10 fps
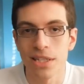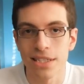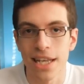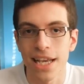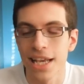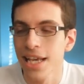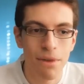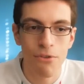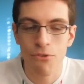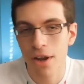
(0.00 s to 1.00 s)
a Wednesday.
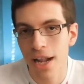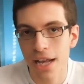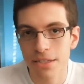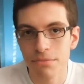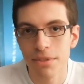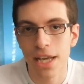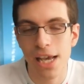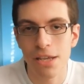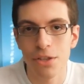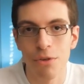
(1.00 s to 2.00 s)
My friend asked me,
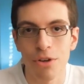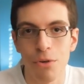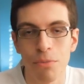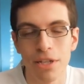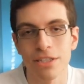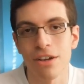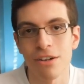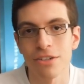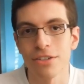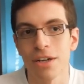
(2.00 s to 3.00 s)
hey, you wanna go play
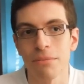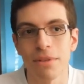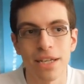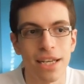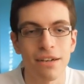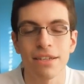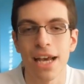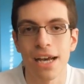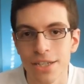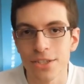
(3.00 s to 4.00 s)
soccer? And I'm like, hell
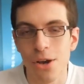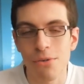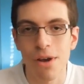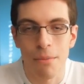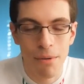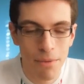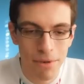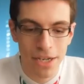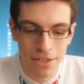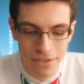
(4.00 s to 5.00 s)
yeah. So I'm on my
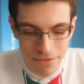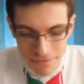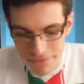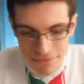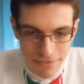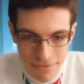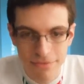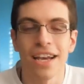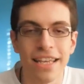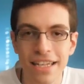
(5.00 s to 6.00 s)
bike.
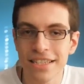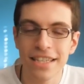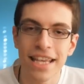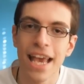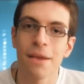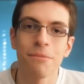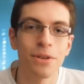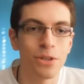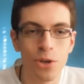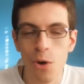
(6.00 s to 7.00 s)
I get to the game,
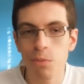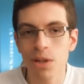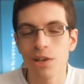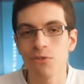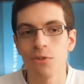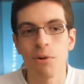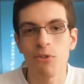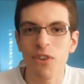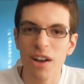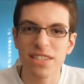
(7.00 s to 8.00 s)
go play for
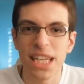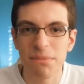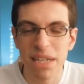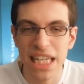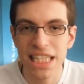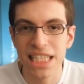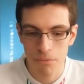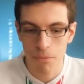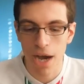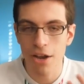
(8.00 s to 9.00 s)
about 5-10 minutes.
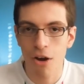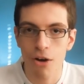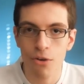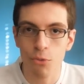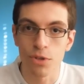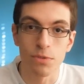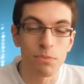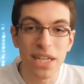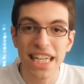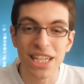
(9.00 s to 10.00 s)
My heart was
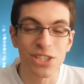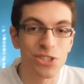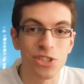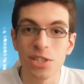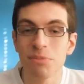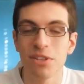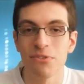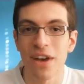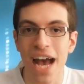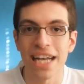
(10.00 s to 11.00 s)
beating extremely
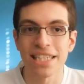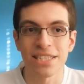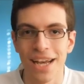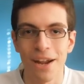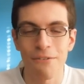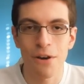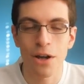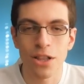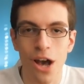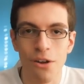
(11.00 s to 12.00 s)
fast. And I felt
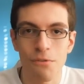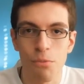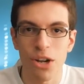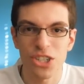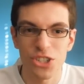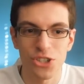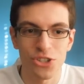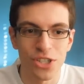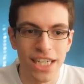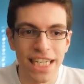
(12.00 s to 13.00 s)
a lot of
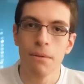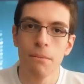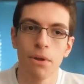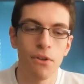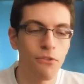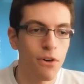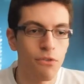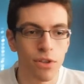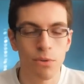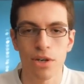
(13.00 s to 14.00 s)
pressure, but it
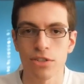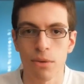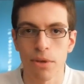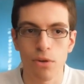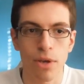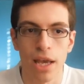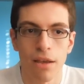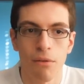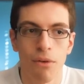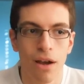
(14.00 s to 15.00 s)
felt really weird. So I'm like,
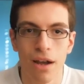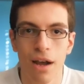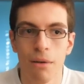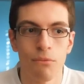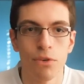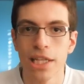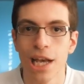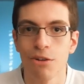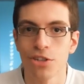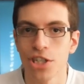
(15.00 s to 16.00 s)
okay, I'm
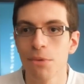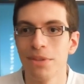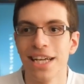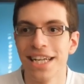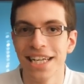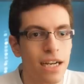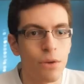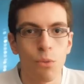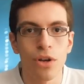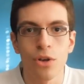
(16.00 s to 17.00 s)
really out of shape then.
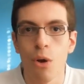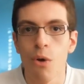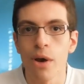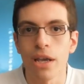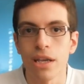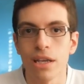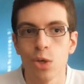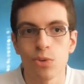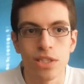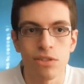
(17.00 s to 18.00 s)
It wouldn't go away.
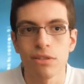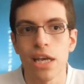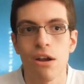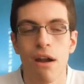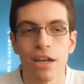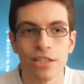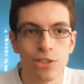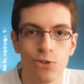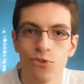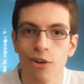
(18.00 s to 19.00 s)
It was still there. I
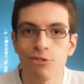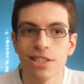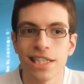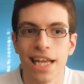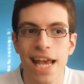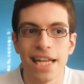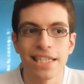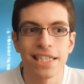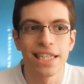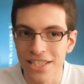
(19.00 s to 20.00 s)
still felt it.
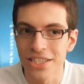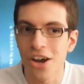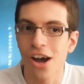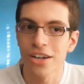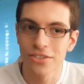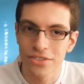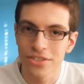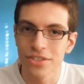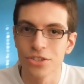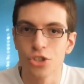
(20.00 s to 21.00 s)
And it's not
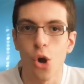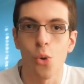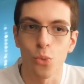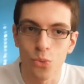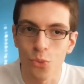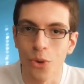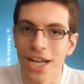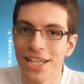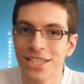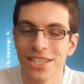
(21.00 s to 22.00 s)
a joke
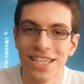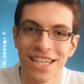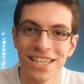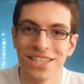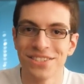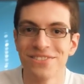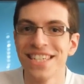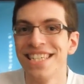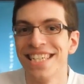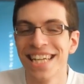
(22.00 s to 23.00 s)
when it's in this
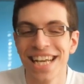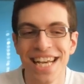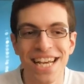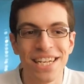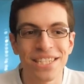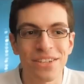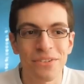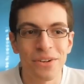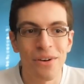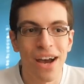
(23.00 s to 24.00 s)
region.
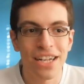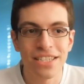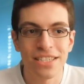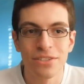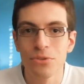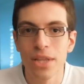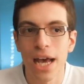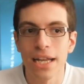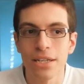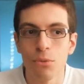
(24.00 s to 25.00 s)
So, you know, I just knew
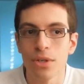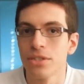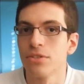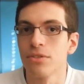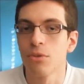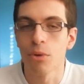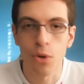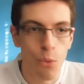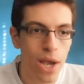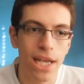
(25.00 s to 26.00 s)
that it wasn't
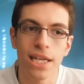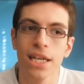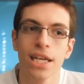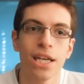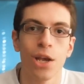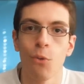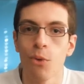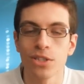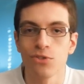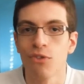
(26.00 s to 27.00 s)
going away. It
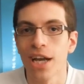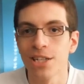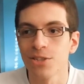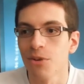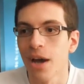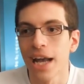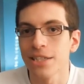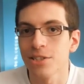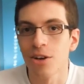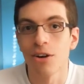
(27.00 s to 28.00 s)
wasn't right. So I
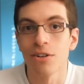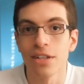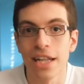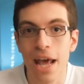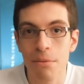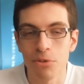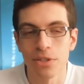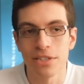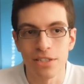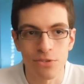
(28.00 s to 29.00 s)
had to call an
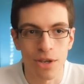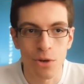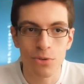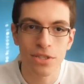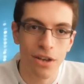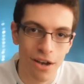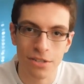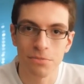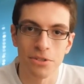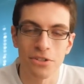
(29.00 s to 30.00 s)
ambulance. So I go to the
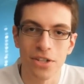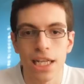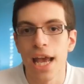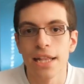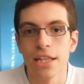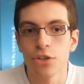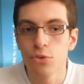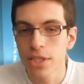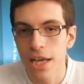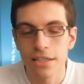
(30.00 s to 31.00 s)
hospital and they
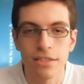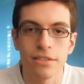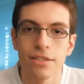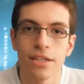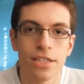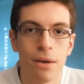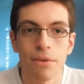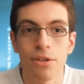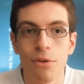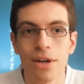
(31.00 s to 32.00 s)
do tests. They tell
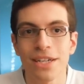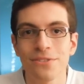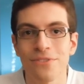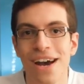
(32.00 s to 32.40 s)
me, you know what? It's